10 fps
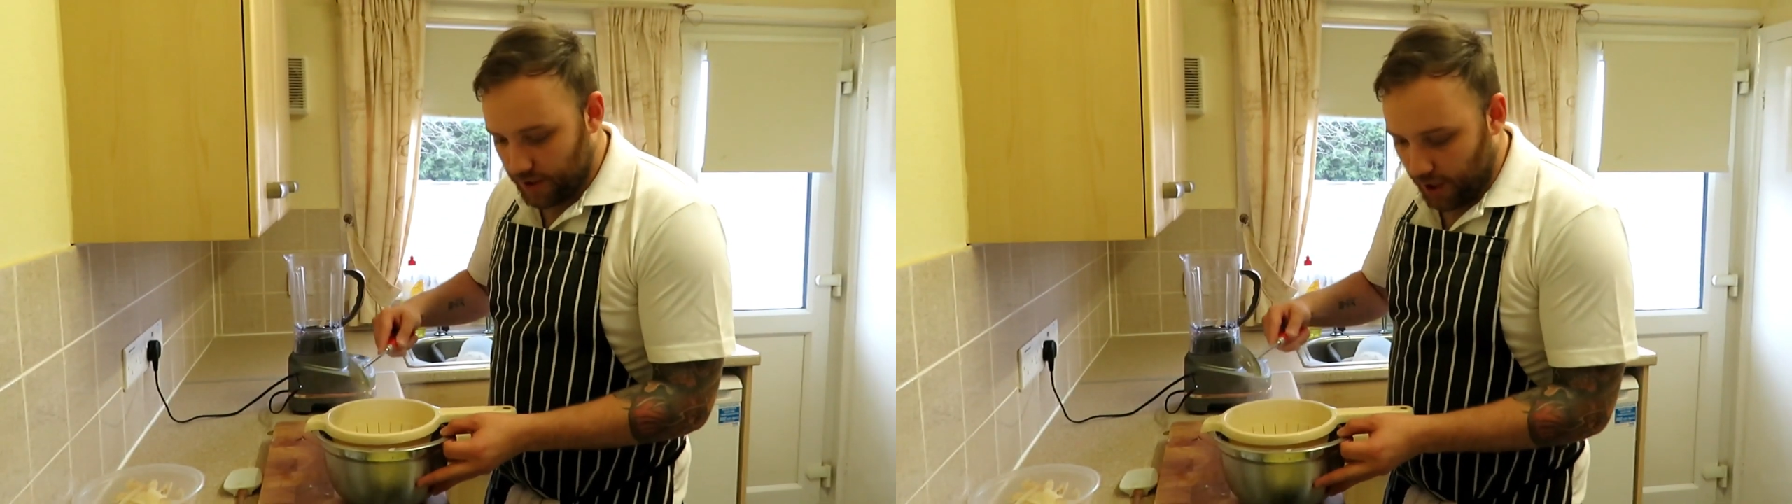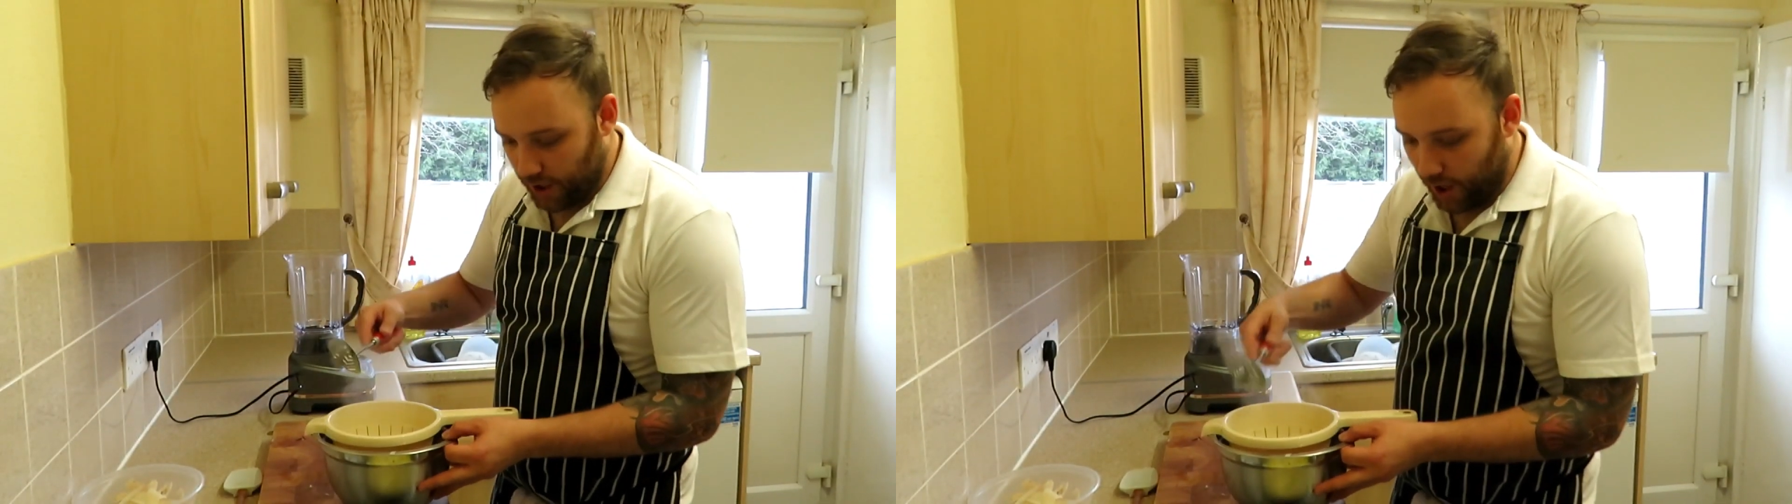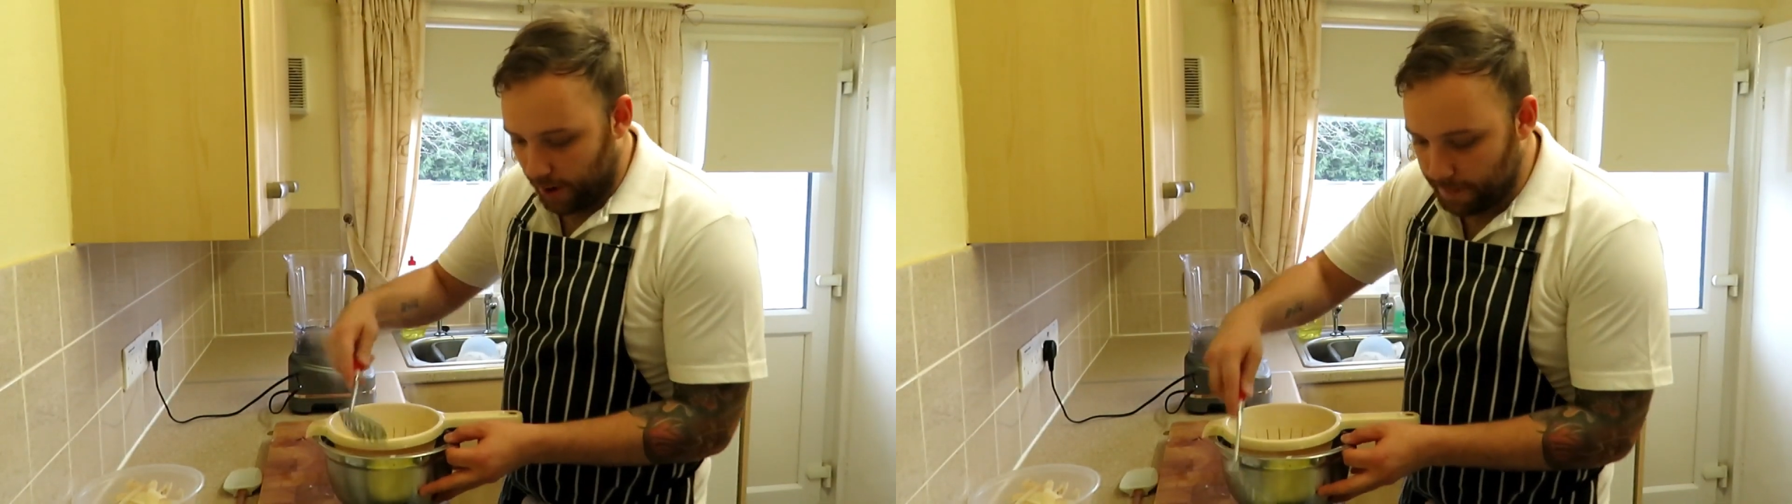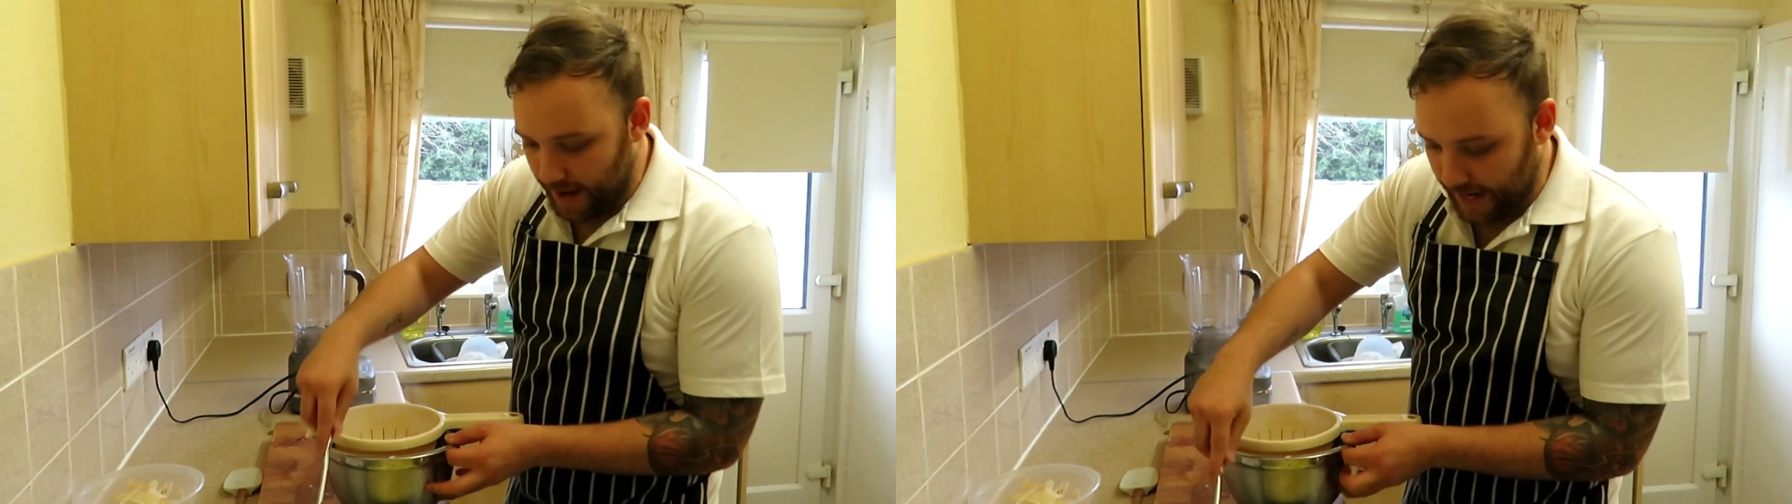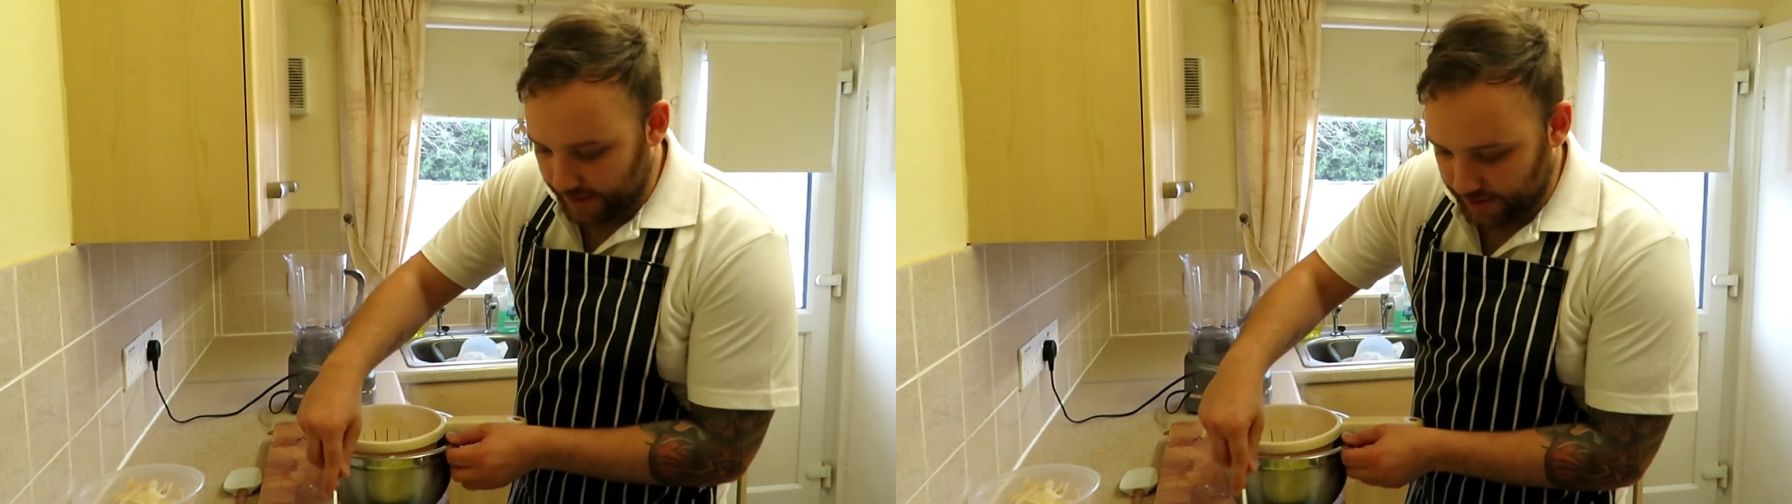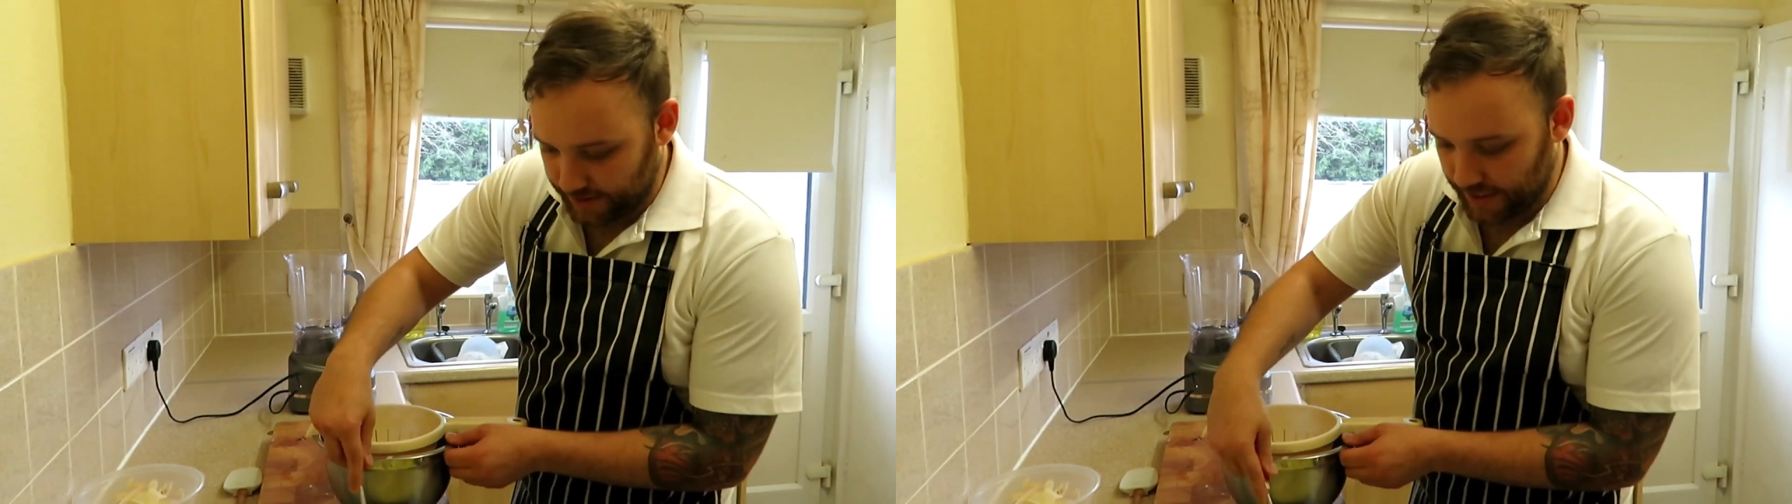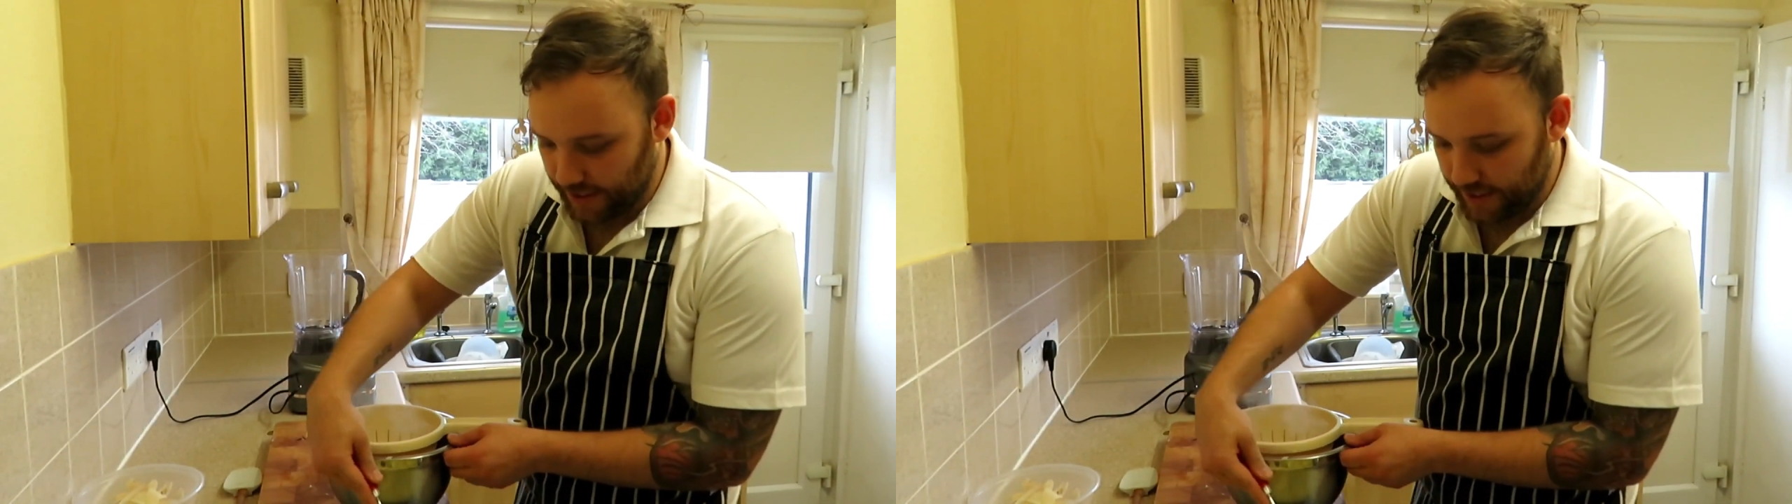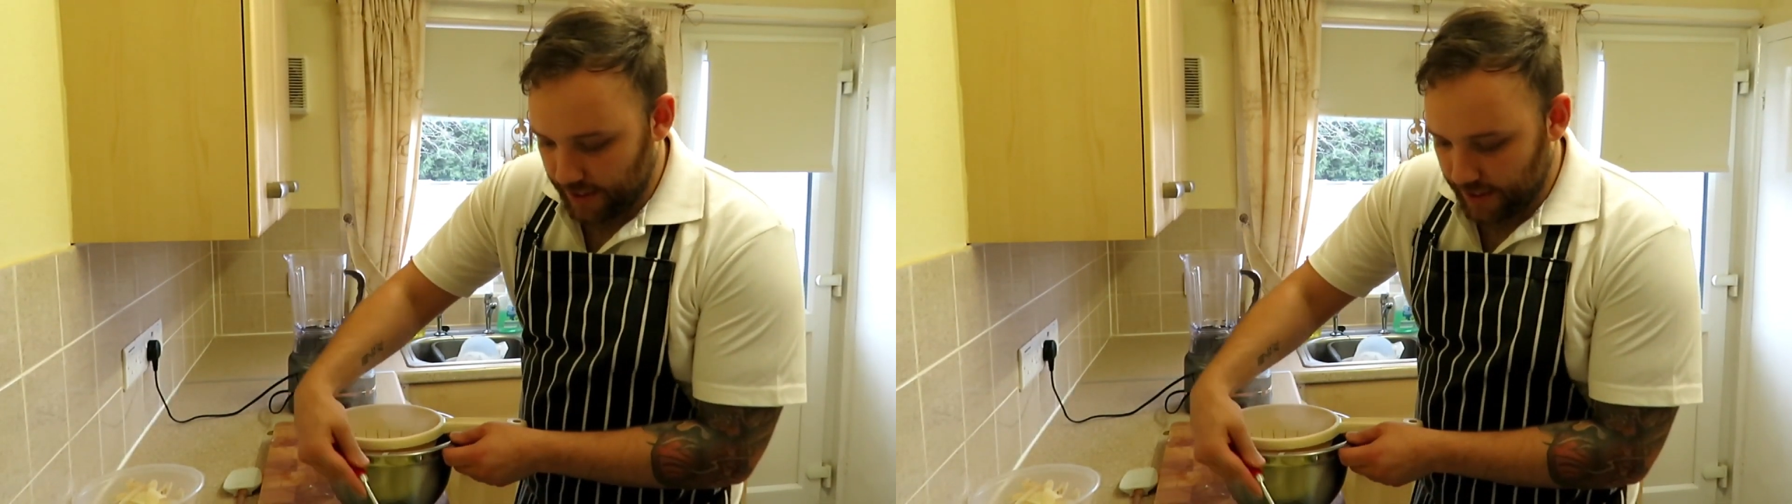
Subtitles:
a lot of mess.